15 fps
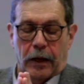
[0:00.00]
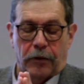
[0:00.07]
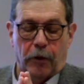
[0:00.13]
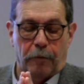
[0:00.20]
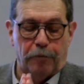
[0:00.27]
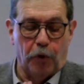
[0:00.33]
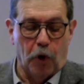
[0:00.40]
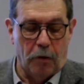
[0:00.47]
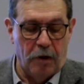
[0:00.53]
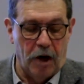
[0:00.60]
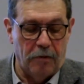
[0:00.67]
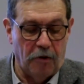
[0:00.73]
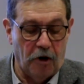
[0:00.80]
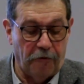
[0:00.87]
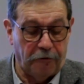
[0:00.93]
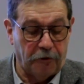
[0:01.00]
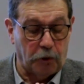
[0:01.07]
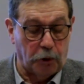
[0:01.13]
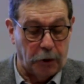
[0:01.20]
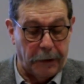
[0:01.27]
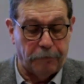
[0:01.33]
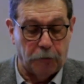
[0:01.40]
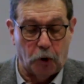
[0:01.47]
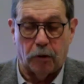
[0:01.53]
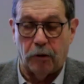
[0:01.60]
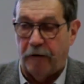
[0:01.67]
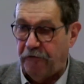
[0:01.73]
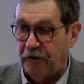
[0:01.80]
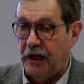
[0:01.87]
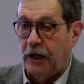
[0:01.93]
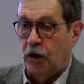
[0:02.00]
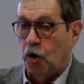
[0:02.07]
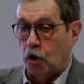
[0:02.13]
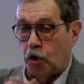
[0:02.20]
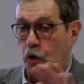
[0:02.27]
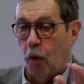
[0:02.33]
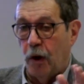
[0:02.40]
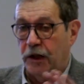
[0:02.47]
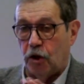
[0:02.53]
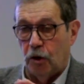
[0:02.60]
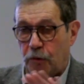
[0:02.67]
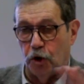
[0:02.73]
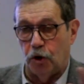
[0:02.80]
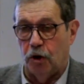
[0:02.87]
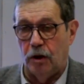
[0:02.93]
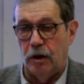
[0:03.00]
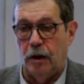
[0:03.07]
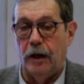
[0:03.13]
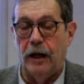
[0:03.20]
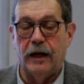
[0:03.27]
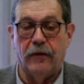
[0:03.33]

The problem of cryptography, not quantum at all,